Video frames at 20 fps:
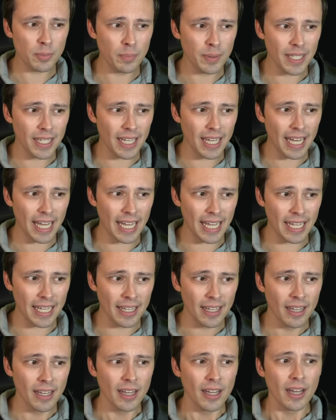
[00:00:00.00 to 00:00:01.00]
be
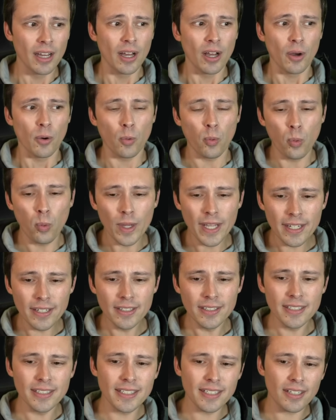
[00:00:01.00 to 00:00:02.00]
a
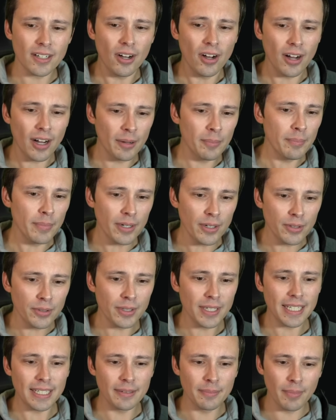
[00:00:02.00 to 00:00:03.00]
weird combo
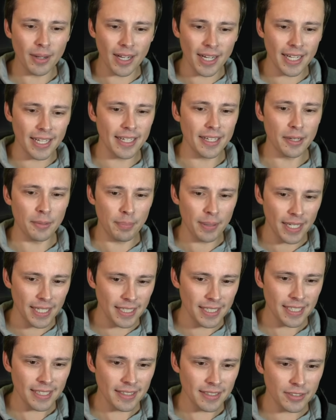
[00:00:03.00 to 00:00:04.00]
in my
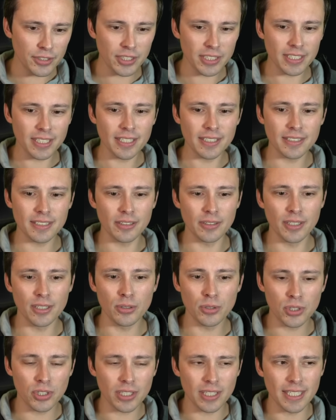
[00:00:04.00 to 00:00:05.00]
opinion, just because they're
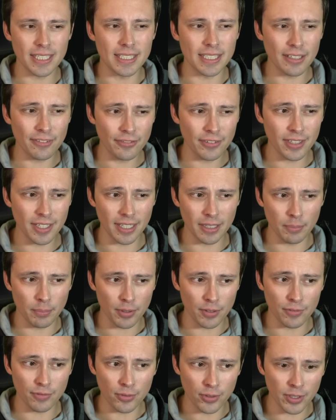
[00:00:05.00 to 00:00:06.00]
usually different in
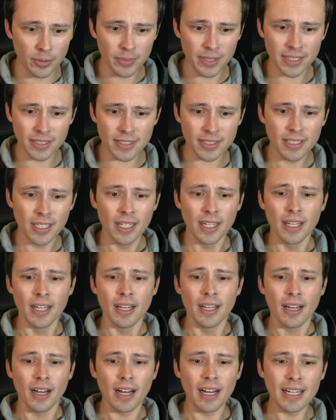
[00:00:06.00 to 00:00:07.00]
performance.
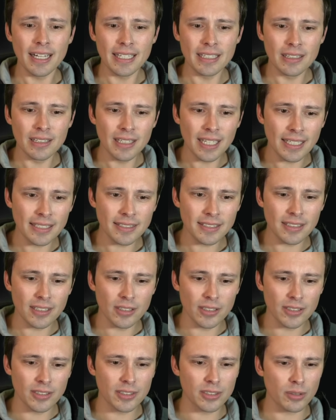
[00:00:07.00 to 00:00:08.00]
Uh, unless
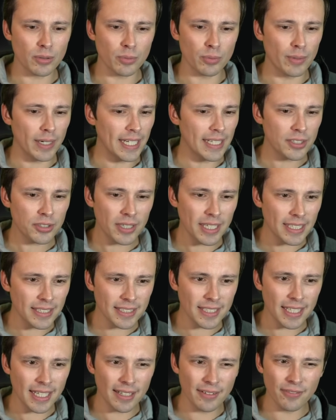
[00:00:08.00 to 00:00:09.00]
there's ray
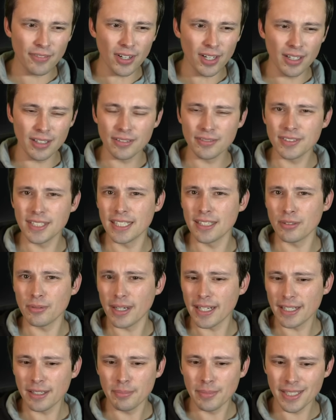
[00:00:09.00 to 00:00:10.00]
tracing involved in the
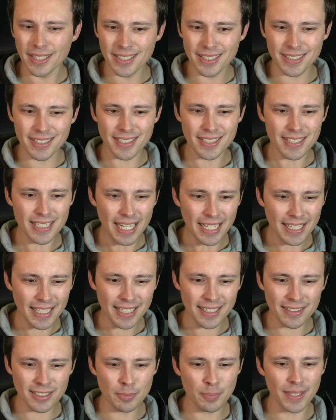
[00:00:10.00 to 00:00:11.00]
recommended
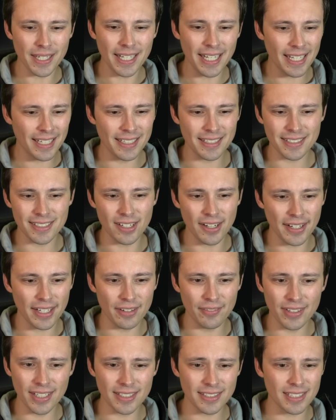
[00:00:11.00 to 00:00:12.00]
settings, but again, it's not
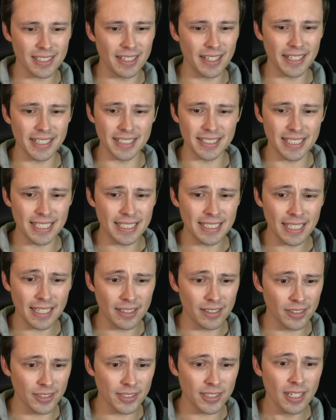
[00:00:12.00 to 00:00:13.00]
giving us a lot of
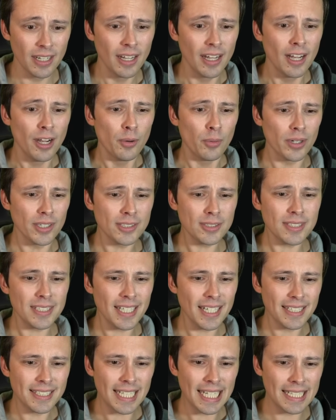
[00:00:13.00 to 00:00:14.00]
details. We're also
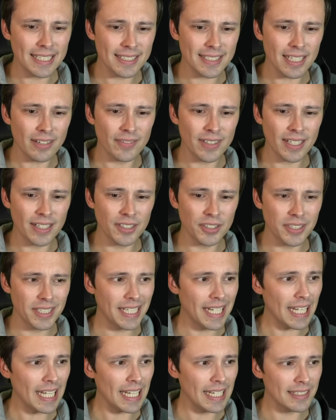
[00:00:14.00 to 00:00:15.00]
seeing a
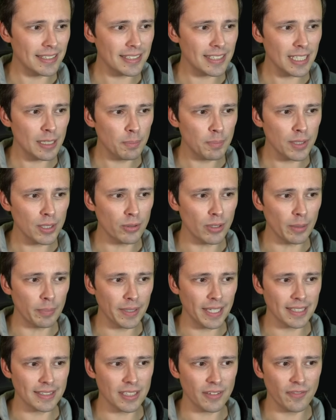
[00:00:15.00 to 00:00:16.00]
10700K CPU up
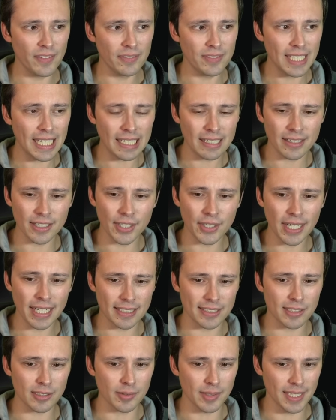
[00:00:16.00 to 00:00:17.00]
against a
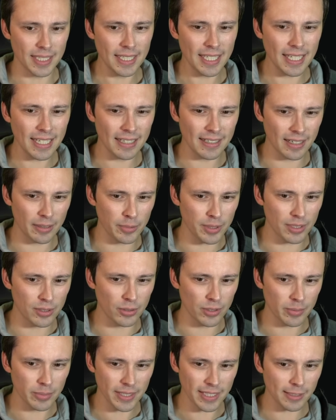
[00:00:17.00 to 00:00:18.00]
5800X3D, and I would
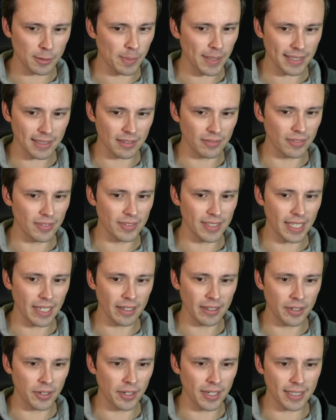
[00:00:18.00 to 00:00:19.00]
normally expect the
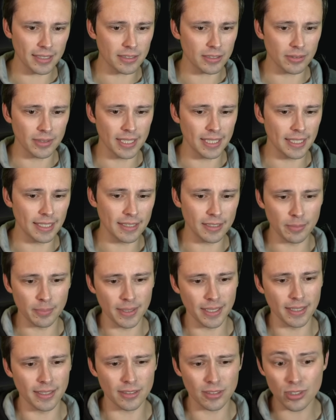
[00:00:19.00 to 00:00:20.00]
5800X3D to
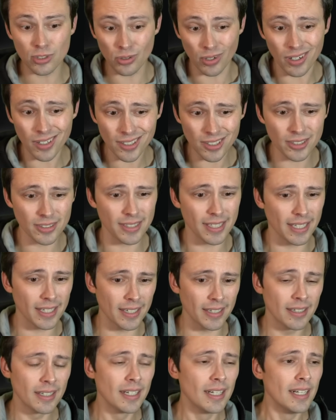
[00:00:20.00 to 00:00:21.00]
be stronger
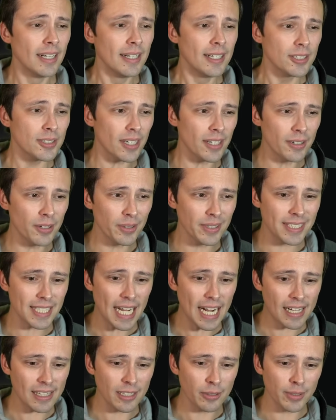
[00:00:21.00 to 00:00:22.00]
there. So I don't know
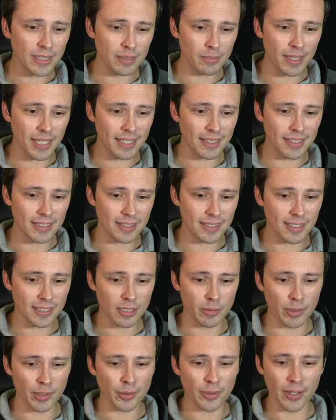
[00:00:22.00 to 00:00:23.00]
exactly what to make of these
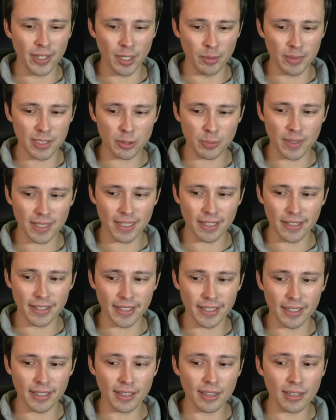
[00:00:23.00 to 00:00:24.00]
system requirements, but I thought
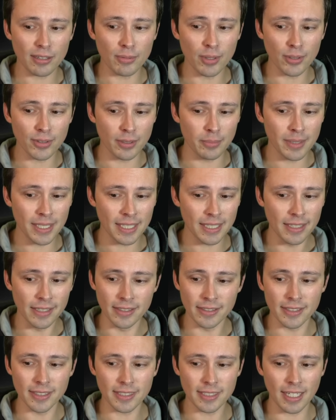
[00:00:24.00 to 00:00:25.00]
I'd throw them in
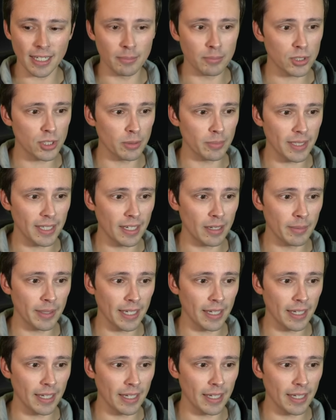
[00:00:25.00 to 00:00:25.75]
here. This game should be coming